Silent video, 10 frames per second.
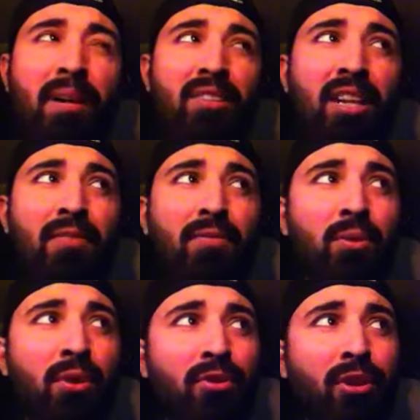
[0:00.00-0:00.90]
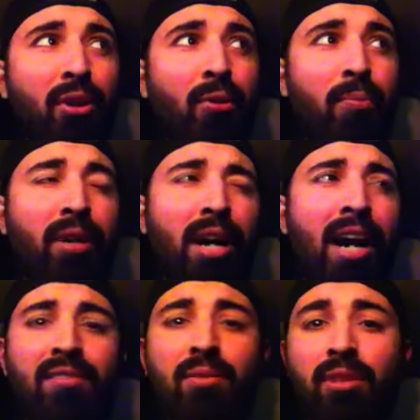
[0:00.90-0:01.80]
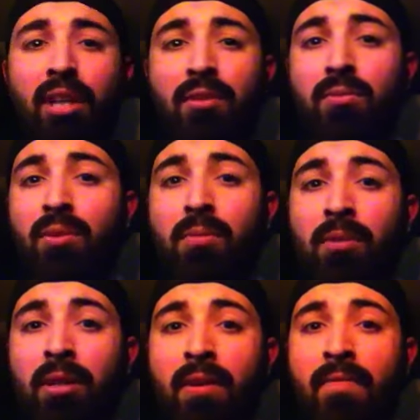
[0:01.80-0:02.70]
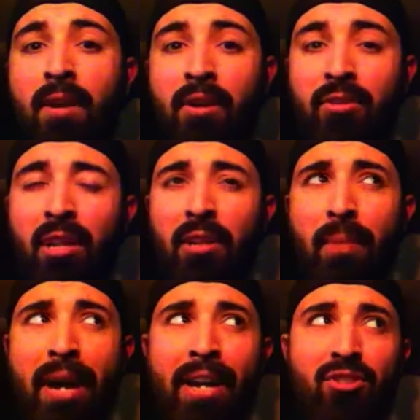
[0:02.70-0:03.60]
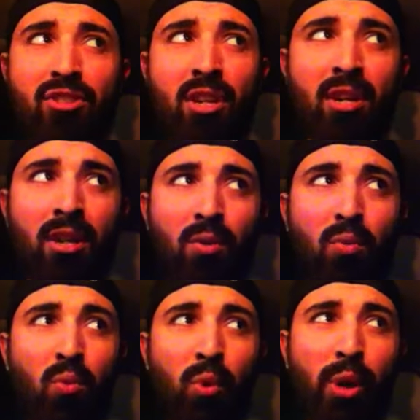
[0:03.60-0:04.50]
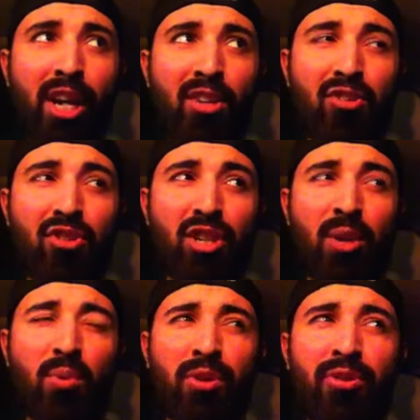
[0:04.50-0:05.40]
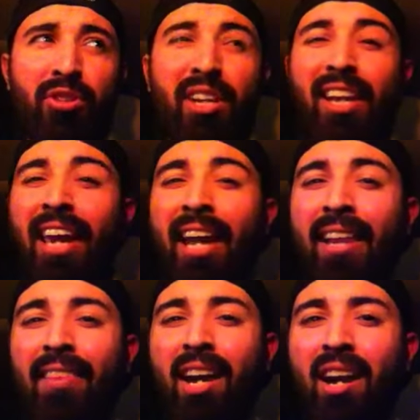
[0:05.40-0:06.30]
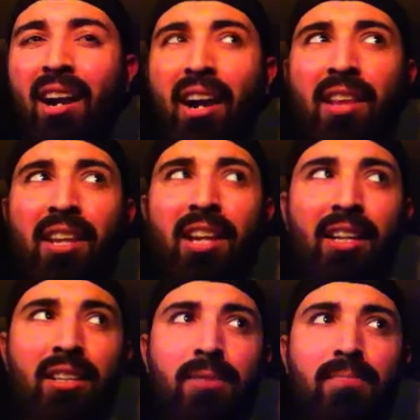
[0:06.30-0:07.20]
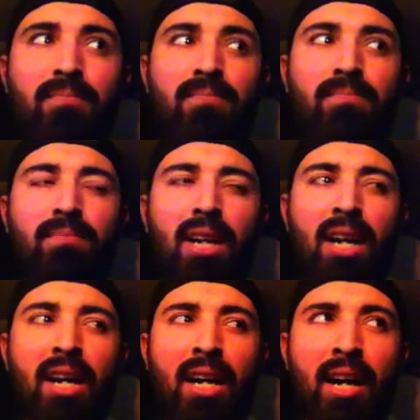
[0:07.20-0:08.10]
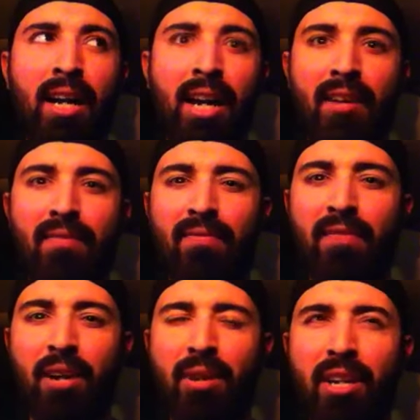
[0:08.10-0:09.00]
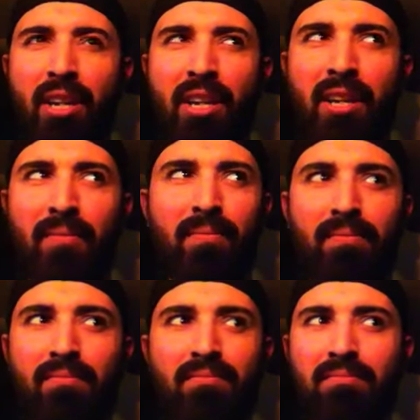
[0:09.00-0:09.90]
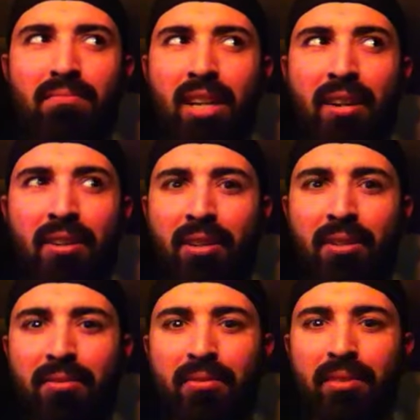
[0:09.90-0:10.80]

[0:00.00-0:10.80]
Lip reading: the match they had a few years ago, but I still thought this was going to be a very solid match, which it was getting there, and then it ended. Again, very, I don't know.